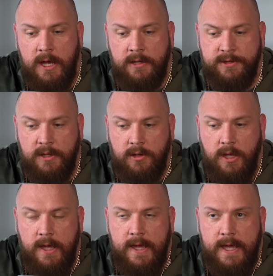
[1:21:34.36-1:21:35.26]
I think
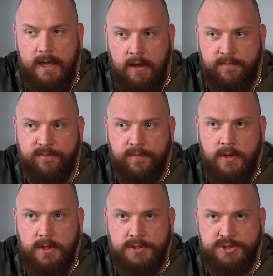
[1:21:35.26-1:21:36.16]
if
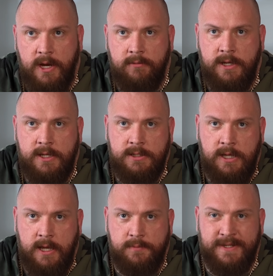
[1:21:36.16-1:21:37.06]
Gerry and
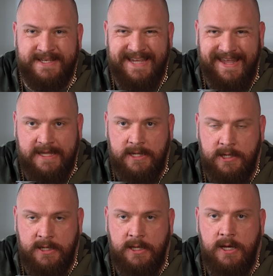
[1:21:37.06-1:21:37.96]
Kate
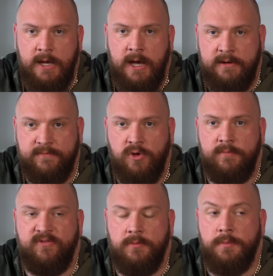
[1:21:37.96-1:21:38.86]
particularly had have come
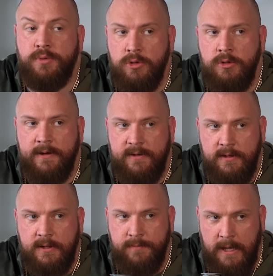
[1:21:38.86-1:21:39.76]
from a poor
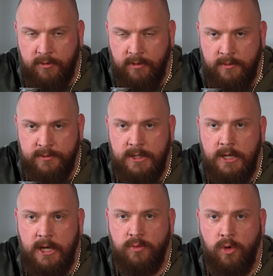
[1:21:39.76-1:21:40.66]
background
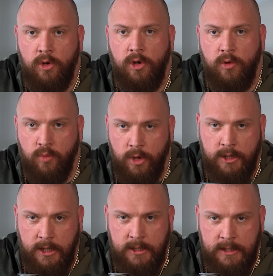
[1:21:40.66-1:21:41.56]
and were
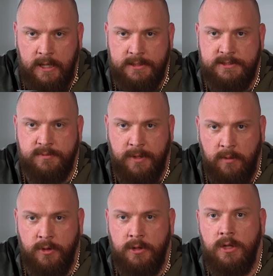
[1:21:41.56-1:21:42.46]
working class
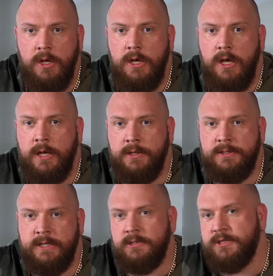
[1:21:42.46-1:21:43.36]
people and
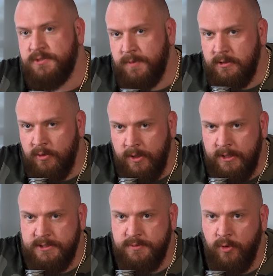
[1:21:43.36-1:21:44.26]
didn't speak the way
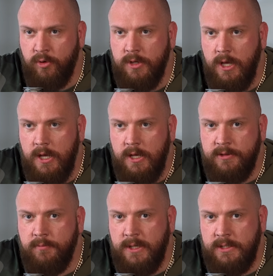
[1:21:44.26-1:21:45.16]
they spoke,
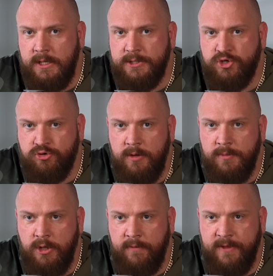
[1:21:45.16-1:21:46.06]
the media's
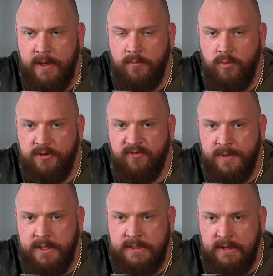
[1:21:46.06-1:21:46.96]
treatment of them would have
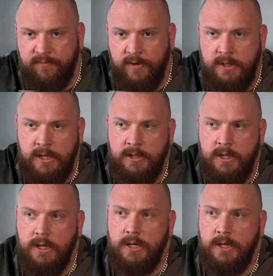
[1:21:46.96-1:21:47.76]
been different, and